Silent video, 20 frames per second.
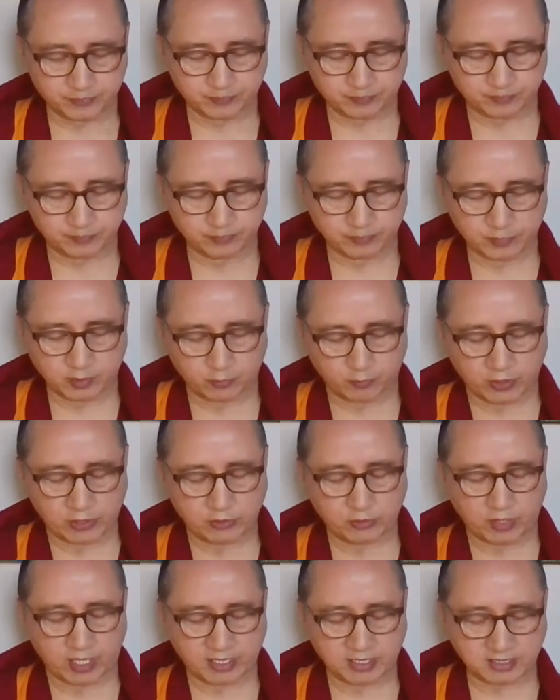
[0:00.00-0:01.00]

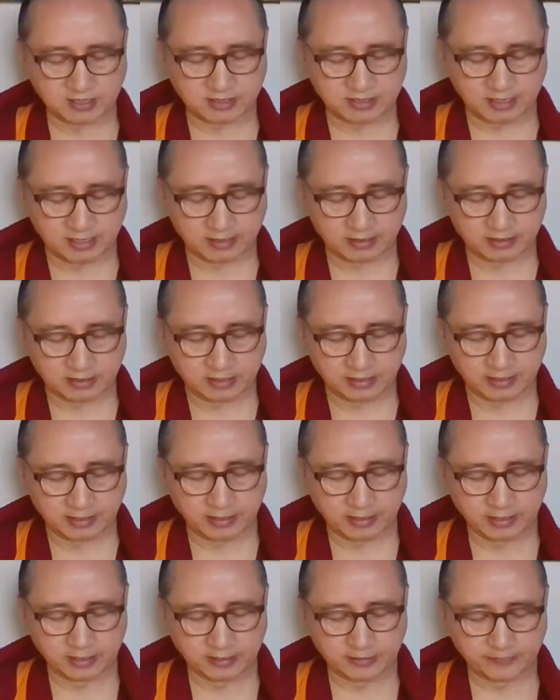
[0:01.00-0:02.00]
when you understand
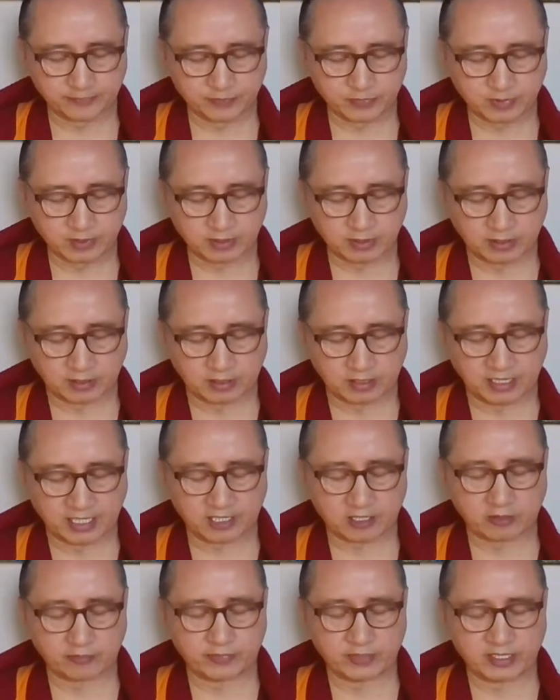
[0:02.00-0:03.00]
the
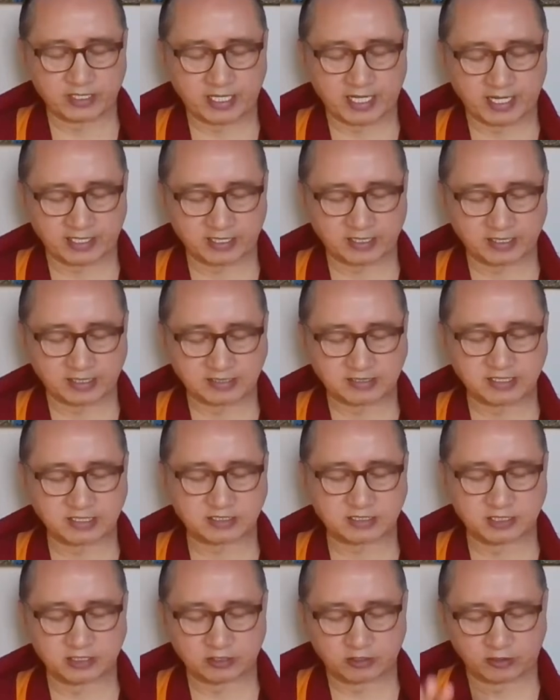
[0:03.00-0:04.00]
lack of inherent
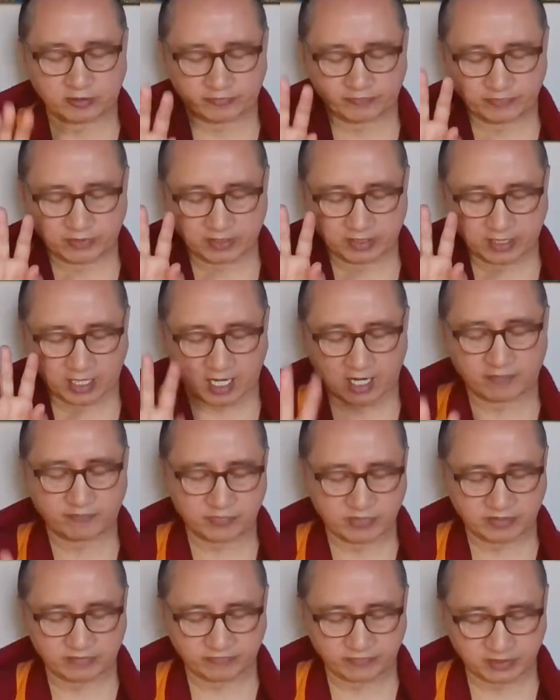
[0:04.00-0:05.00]
existence of the
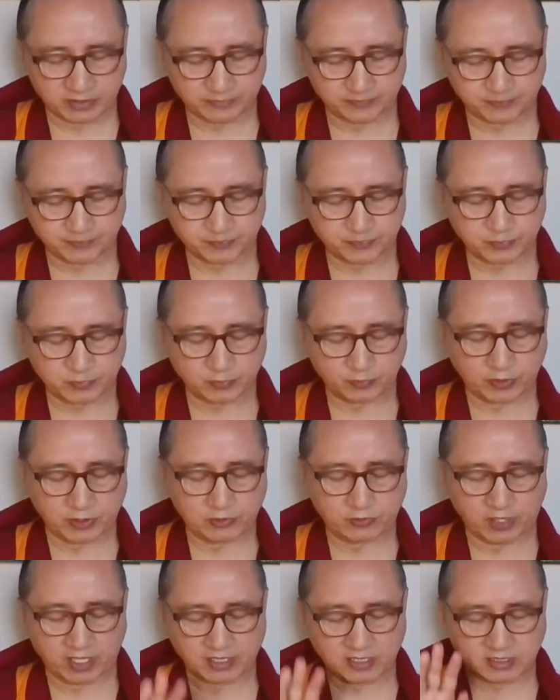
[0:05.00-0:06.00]
harm giver,
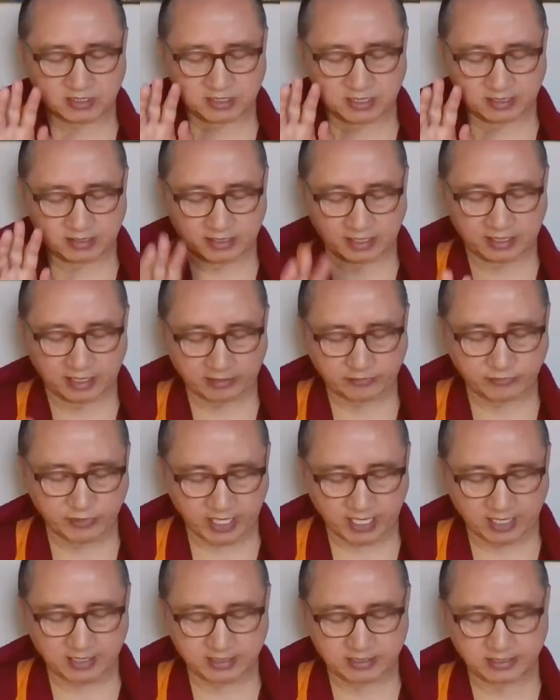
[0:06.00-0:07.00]
when you understand that
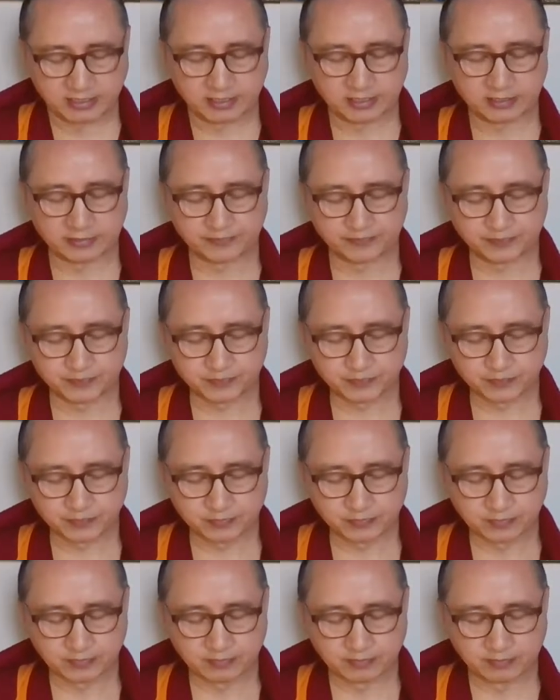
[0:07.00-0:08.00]
unreality,
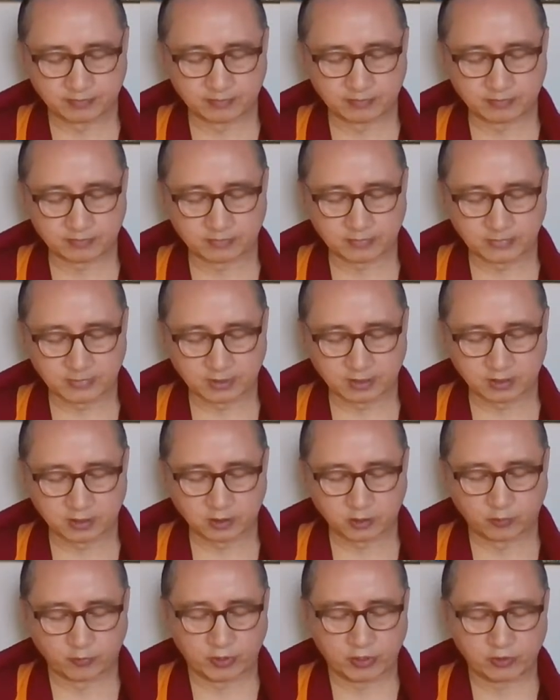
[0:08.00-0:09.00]
when
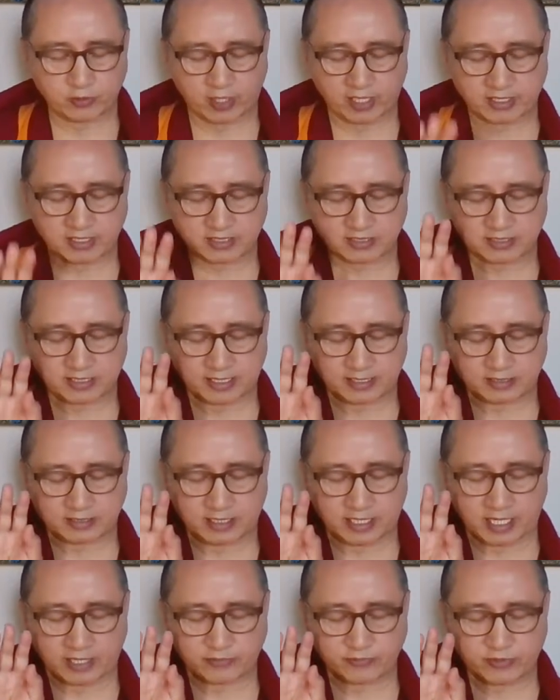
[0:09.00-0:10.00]
you understand
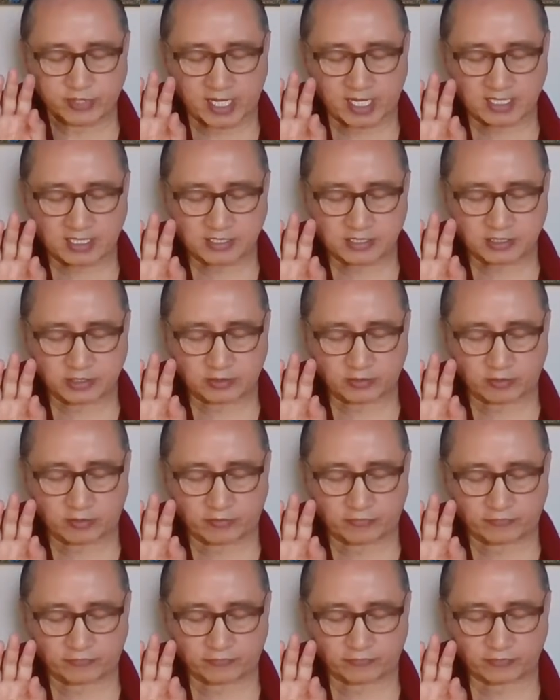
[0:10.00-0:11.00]
the unreality
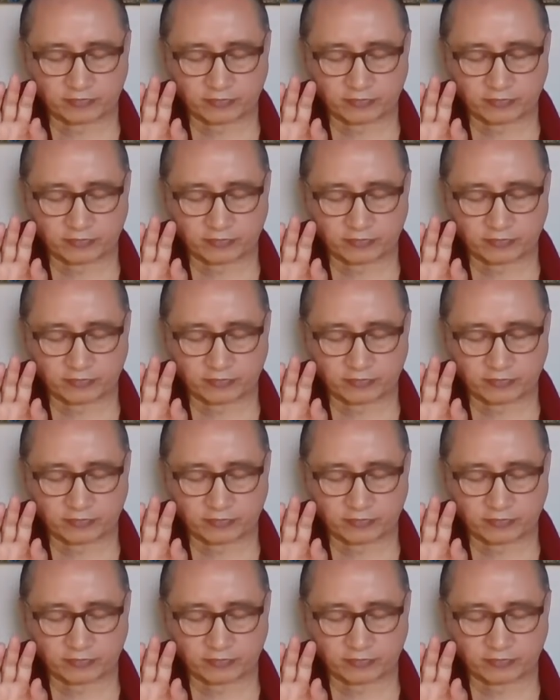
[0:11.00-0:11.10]
of